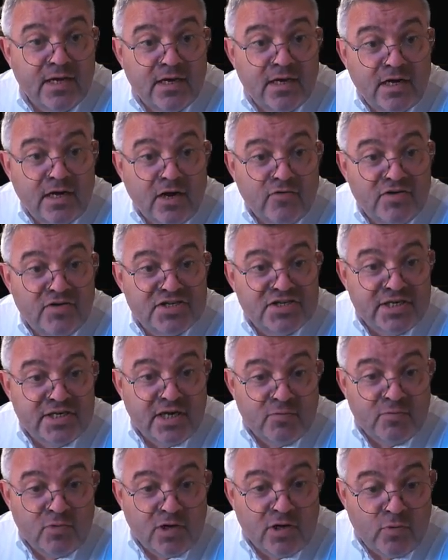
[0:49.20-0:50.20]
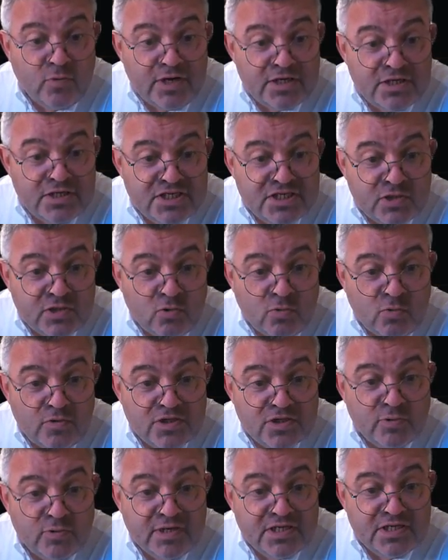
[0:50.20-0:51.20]
Arista network, we can see all the
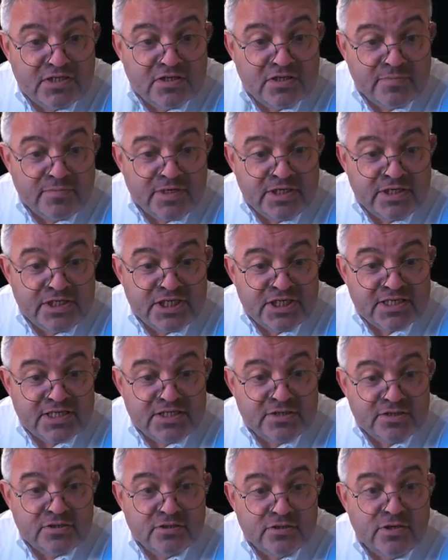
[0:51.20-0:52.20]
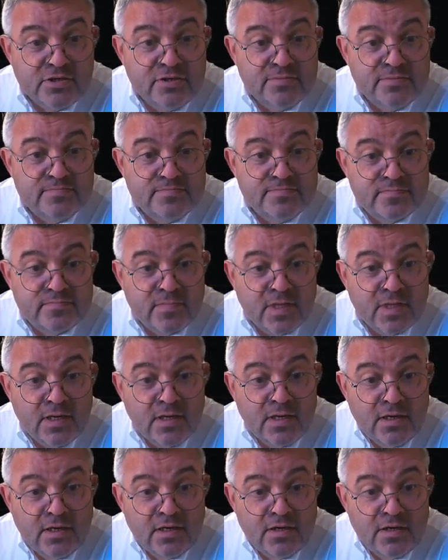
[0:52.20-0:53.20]
tweets that have been injected through
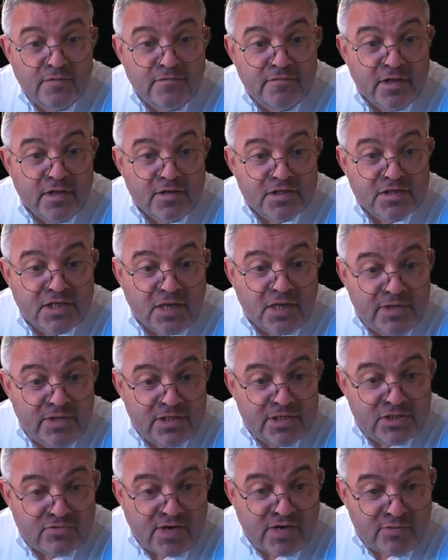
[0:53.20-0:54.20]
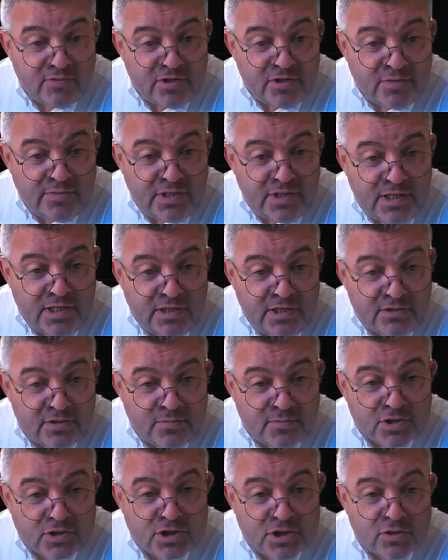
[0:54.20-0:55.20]
for those. Can we interact with them in here? I'm
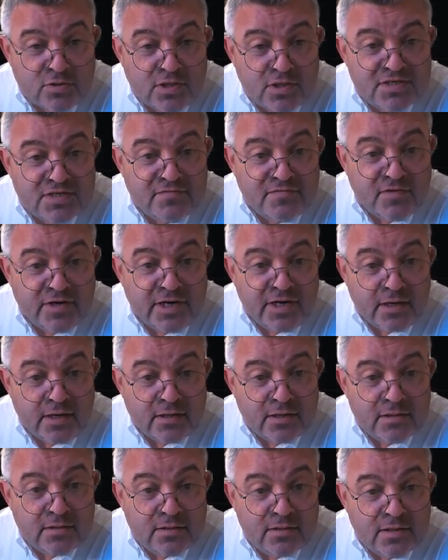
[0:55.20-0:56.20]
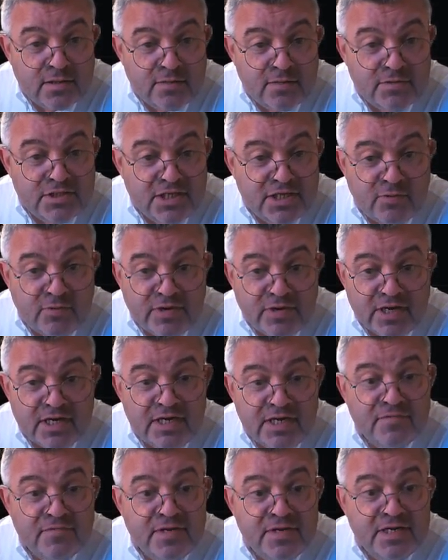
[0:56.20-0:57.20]
not sure. Let's find out. Image, yeah, we can
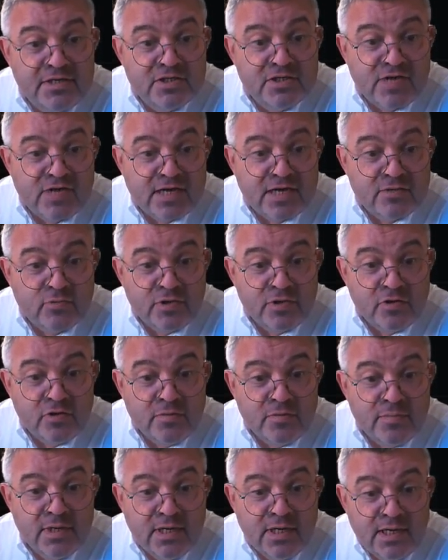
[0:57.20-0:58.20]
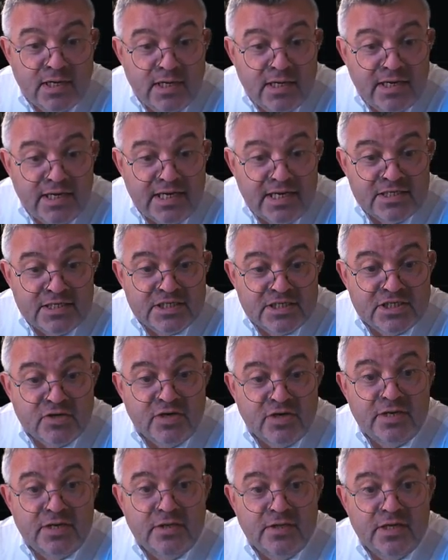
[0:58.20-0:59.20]
even interact with them
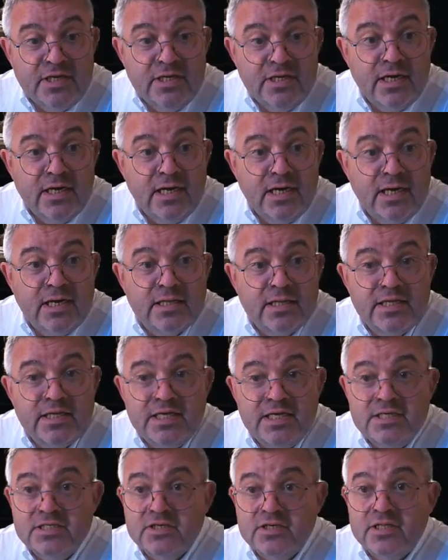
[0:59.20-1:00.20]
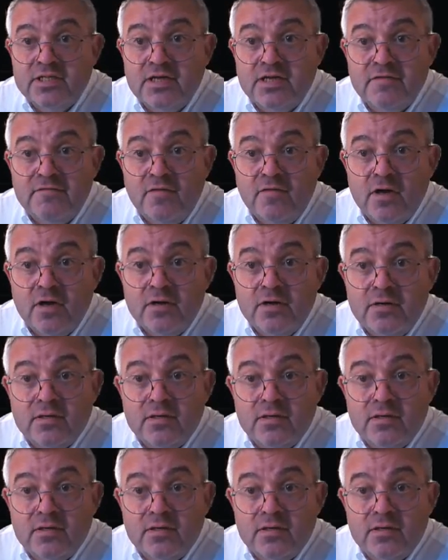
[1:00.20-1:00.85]
inside the inside that follow